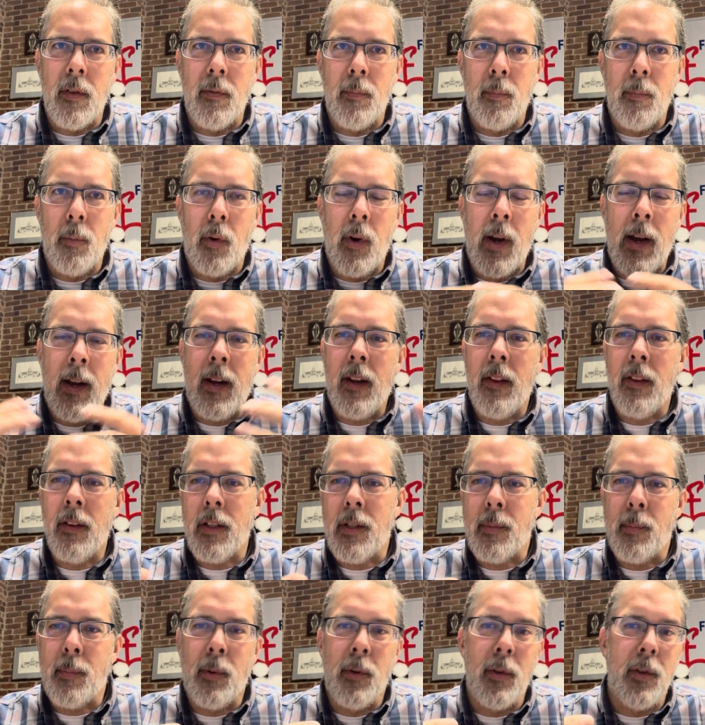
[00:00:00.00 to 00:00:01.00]
of
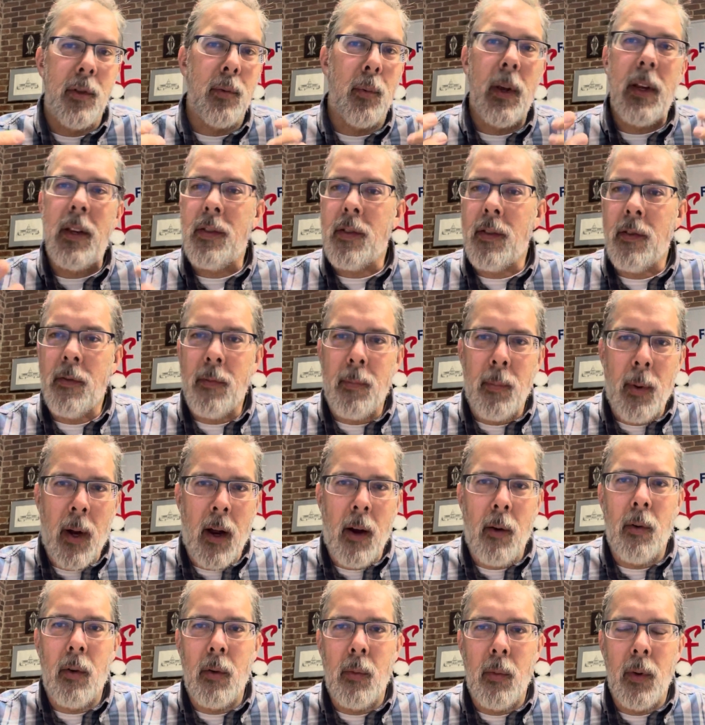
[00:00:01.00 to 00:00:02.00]
miraculous persuasive
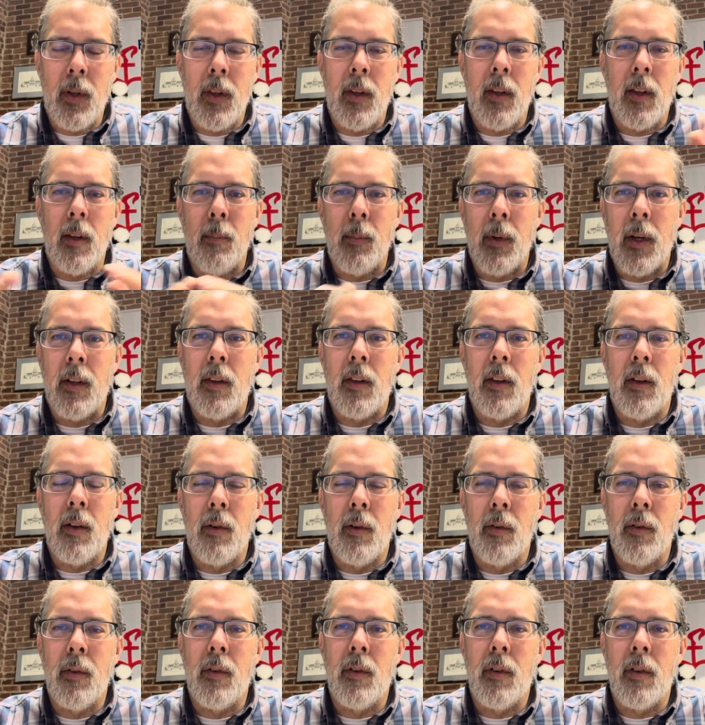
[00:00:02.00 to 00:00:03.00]
power when they met the
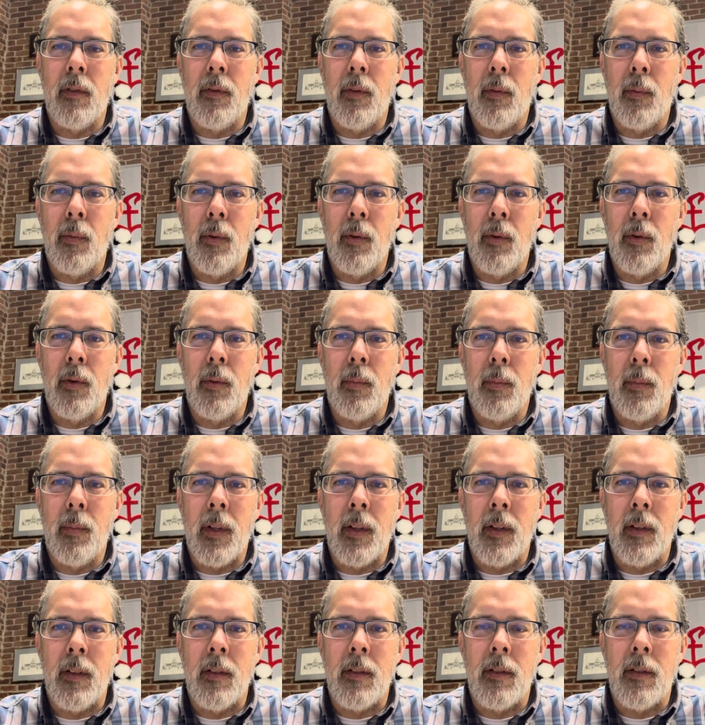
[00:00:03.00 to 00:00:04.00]
owner of the room
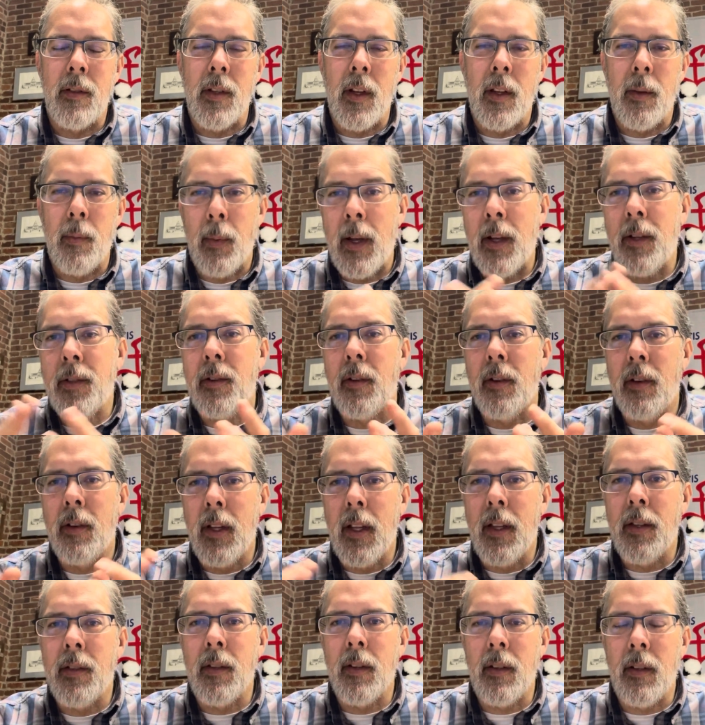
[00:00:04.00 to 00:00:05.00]
and said the master
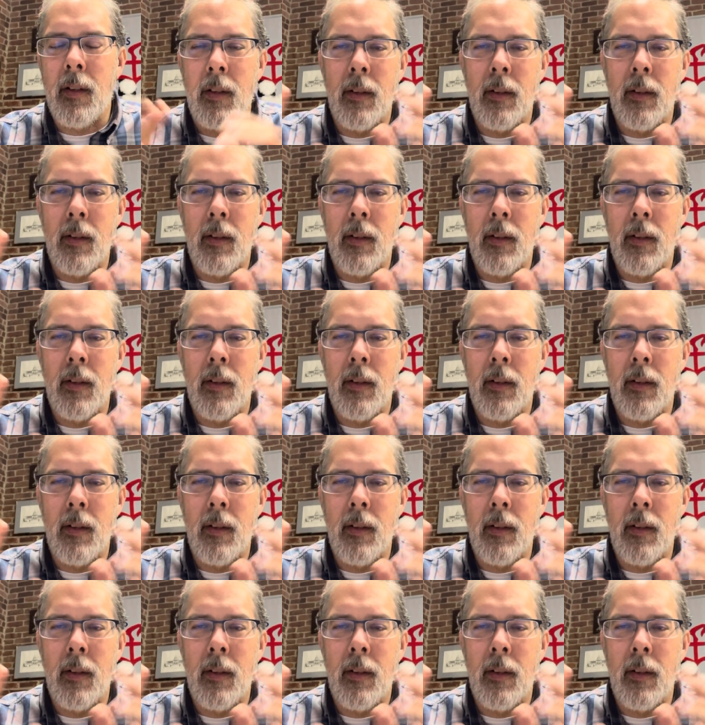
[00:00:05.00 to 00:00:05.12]
needs it.